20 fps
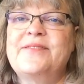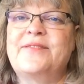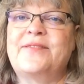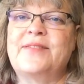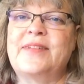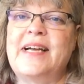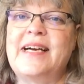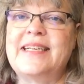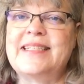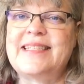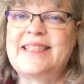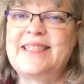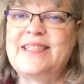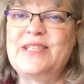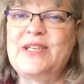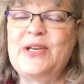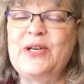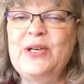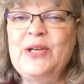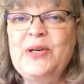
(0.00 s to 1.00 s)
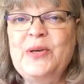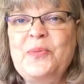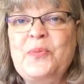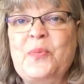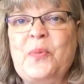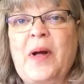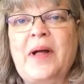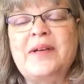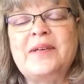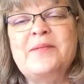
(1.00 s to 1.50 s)
Floss 2.
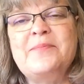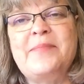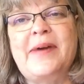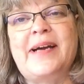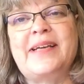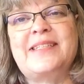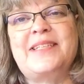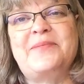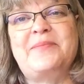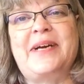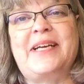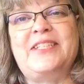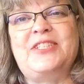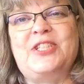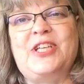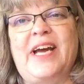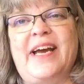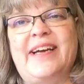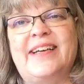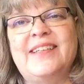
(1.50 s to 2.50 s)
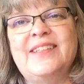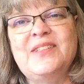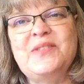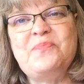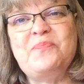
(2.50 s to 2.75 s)
Welcome back to my channel.